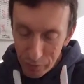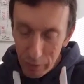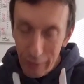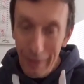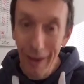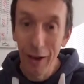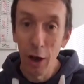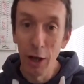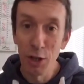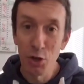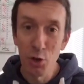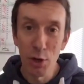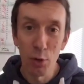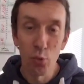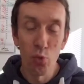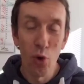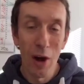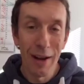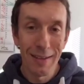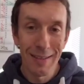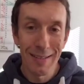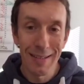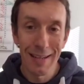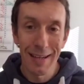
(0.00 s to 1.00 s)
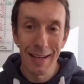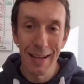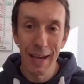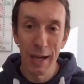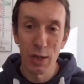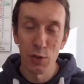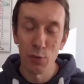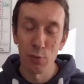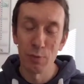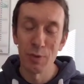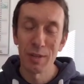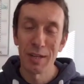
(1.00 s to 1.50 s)
I drink red tea. It's
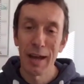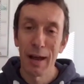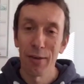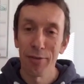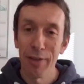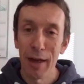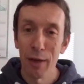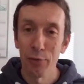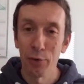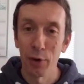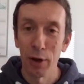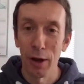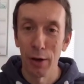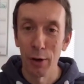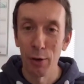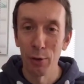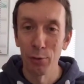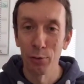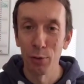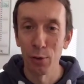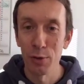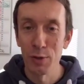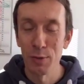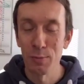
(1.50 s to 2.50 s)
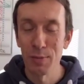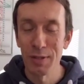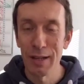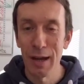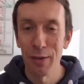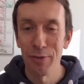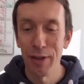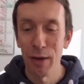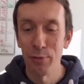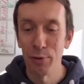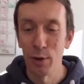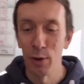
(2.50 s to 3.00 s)
from South Africa. I know I've got some South
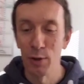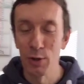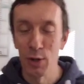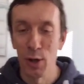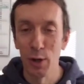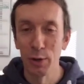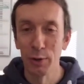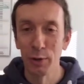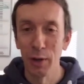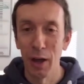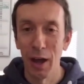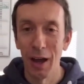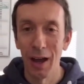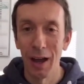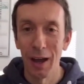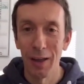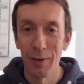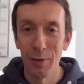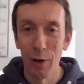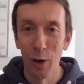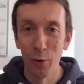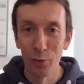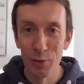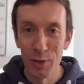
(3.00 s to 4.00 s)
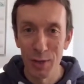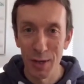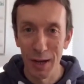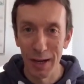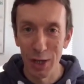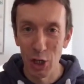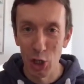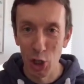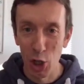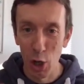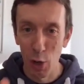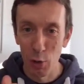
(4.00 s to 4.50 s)
Africans on today's
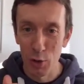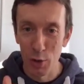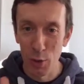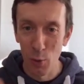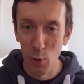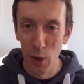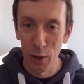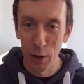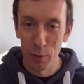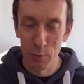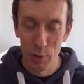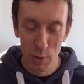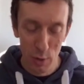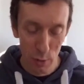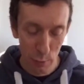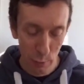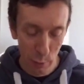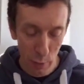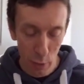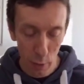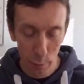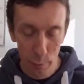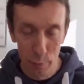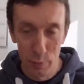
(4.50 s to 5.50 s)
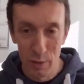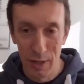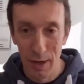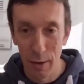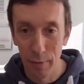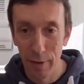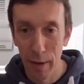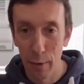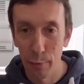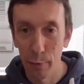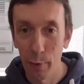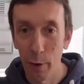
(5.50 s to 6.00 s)
show, so welcome to you if you are from South
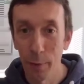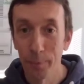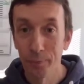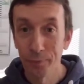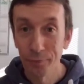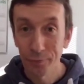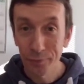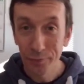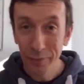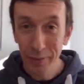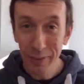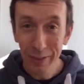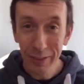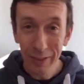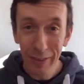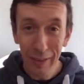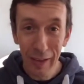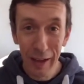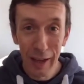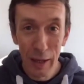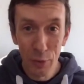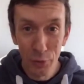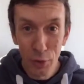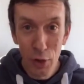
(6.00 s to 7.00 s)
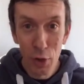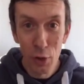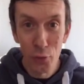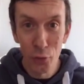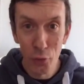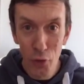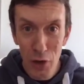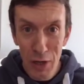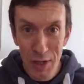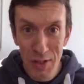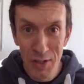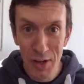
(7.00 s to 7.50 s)
Africa. If you're a
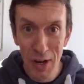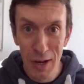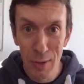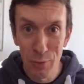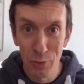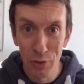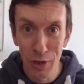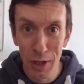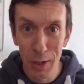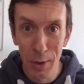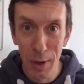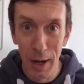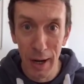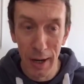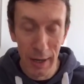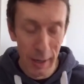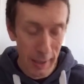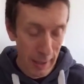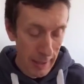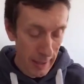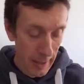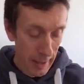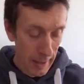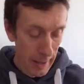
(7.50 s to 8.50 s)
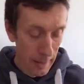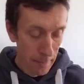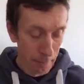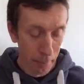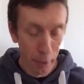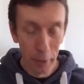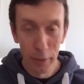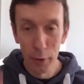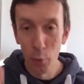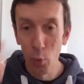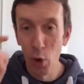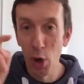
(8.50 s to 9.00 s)
first-time viewer,
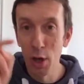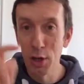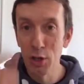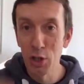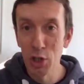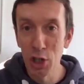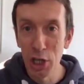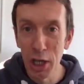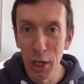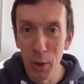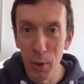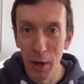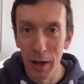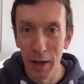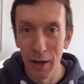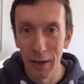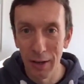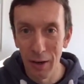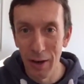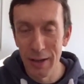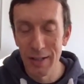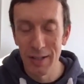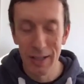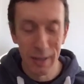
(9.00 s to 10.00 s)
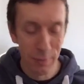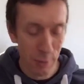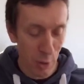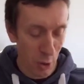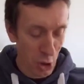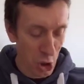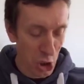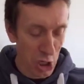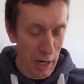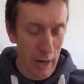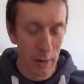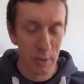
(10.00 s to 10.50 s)
put the word new in. I'd like to give you a
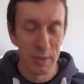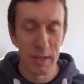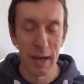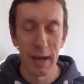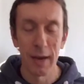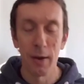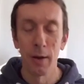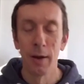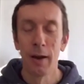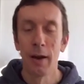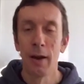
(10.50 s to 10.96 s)
shout-out.